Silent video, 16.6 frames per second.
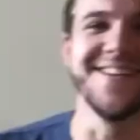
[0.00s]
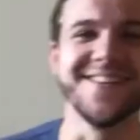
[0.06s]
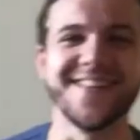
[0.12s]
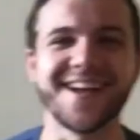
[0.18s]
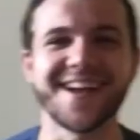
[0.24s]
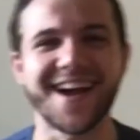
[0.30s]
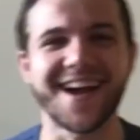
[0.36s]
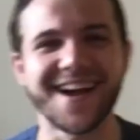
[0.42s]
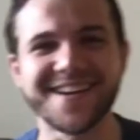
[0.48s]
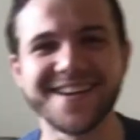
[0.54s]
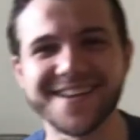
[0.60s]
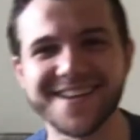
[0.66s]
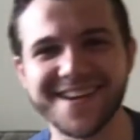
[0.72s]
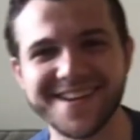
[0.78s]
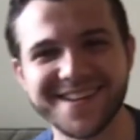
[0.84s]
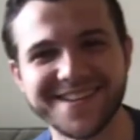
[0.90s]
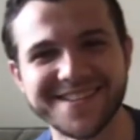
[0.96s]
were like, I
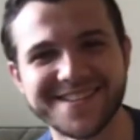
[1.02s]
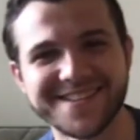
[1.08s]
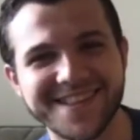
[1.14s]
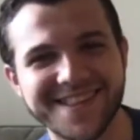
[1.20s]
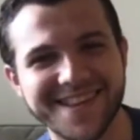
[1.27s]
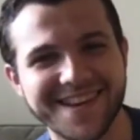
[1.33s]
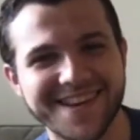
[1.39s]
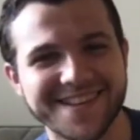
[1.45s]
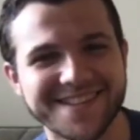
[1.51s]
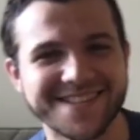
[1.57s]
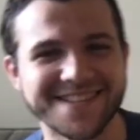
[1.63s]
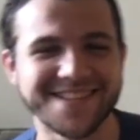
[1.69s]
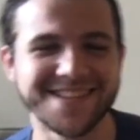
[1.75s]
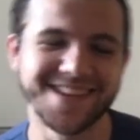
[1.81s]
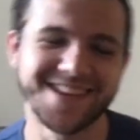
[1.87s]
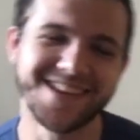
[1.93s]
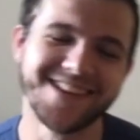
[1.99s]
could get used to
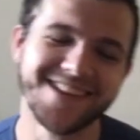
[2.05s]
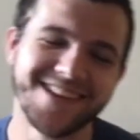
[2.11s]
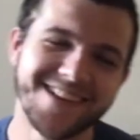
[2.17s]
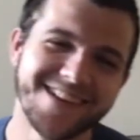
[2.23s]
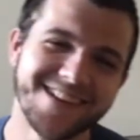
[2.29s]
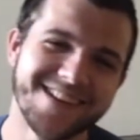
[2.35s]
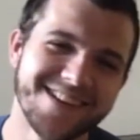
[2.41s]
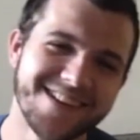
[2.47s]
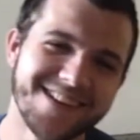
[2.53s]
this. So